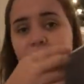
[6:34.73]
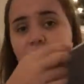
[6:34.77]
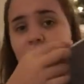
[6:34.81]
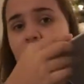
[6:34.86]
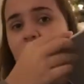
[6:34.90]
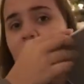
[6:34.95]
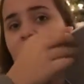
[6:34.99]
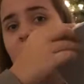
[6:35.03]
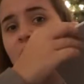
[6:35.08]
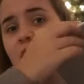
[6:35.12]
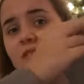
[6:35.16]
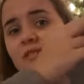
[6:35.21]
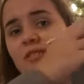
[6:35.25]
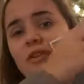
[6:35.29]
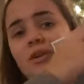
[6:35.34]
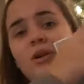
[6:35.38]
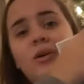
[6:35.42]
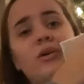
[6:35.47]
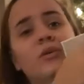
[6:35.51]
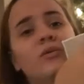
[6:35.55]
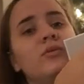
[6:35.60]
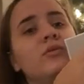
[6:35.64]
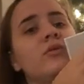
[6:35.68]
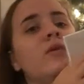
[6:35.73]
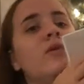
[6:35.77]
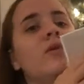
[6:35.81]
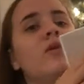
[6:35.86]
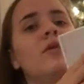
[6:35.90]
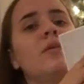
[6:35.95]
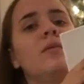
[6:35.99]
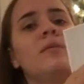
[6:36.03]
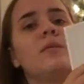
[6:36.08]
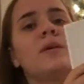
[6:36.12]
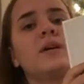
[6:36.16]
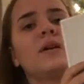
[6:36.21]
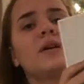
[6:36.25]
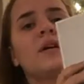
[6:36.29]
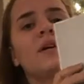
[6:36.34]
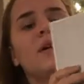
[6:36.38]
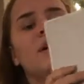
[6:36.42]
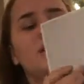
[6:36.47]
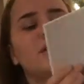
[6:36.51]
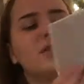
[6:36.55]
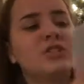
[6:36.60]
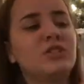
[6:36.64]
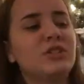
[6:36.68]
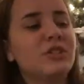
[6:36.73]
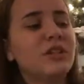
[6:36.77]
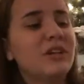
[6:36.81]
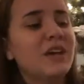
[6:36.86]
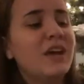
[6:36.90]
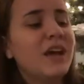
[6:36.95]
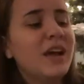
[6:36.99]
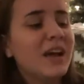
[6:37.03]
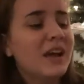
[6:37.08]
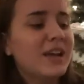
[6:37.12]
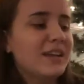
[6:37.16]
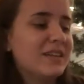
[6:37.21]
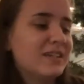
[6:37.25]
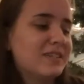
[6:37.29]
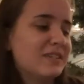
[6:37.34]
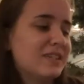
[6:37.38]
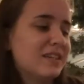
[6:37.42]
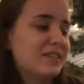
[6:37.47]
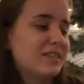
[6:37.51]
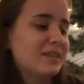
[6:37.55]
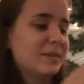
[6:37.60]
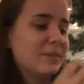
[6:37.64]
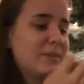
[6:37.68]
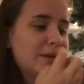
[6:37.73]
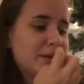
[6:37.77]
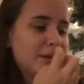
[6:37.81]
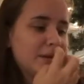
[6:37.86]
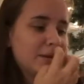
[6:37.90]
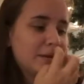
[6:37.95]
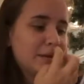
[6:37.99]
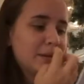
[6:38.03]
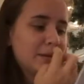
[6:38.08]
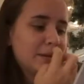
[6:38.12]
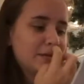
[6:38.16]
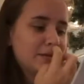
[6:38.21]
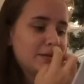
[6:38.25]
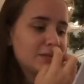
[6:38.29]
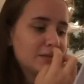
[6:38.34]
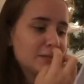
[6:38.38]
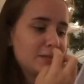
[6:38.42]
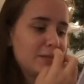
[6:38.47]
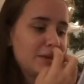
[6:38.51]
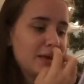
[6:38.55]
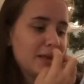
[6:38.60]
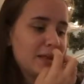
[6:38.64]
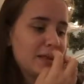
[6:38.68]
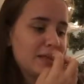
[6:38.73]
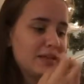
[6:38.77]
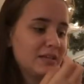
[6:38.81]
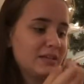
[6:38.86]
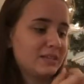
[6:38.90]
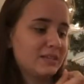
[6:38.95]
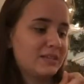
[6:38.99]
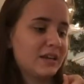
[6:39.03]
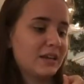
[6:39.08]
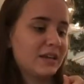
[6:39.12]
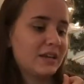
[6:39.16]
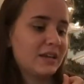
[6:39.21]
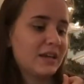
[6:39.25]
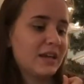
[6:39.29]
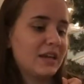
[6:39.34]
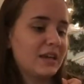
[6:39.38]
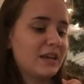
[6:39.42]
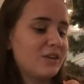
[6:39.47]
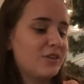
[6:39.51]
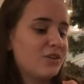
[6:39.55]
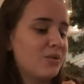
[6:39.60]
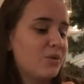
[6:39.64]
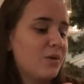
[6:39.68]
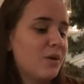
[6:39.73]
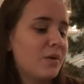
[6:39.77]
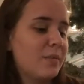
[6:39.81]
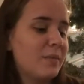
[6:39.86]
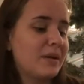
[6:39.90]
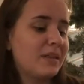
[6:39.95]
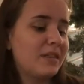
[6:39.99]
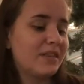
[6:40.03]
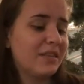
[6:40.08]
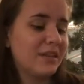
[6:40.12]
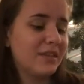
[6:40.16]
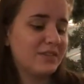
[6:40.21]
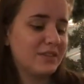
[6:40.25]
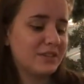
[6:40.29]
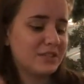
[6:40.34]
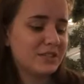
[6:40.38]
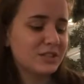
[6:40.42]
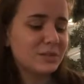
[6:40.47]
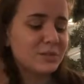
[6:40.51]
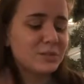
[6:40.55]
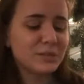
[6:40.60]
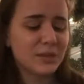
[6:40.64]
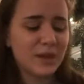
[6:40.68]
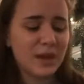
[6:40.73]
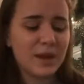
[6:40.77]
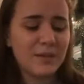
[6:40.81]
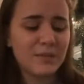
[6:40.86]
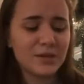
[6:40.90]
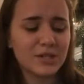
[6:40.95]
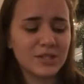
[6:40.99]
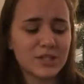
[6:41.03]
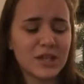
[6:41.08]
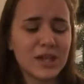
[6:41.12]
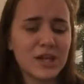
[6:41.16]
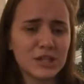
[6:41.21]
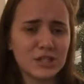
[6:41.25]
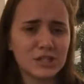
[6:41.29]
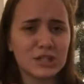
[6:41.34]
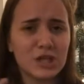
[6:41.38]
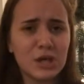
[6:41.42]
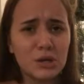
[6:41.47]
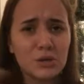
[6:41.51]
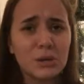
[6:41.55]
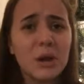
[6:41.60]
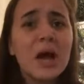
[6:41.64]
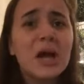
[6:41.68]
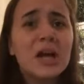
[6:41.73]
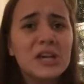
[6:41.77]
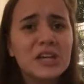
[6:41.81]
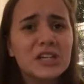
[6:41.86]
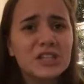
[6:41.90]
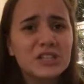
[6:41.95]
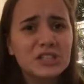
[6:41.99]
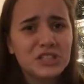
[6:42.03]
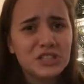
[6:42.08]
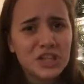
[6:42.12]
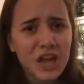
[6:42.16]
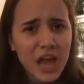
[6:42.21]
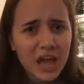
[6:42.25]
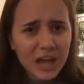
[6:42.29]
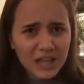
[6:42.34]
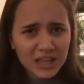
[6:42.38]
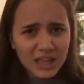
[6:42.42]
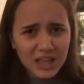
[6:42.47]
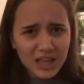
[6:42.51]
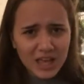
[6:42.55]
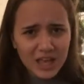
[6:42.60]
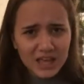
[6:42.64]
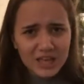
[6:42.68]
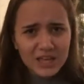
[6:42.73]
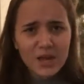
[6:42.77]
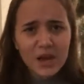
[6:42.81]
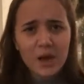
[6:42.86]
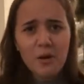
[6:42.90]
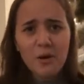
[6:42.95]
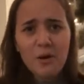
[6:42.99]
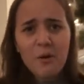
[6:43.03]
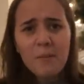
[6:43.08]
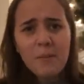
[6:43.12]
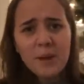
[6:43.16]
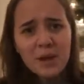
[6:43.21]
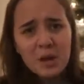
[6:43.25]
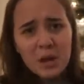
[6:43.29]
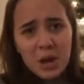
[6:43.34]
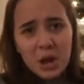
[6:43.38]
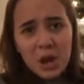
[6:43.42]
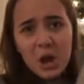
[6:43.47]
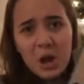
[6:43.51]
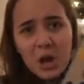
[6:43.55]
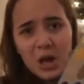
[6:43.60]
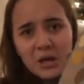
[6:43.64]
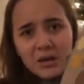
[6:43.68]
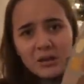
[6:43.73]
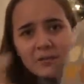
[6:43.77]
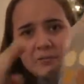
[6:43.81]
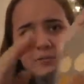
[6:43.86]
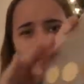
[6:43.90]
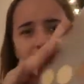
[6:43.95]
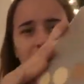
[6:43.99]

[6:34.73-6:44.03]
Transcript: I've ever owned. Oh my gosh. It says up here, this palette is dedicated to all my loving subscribers. XO Jaclyn. Oh my God.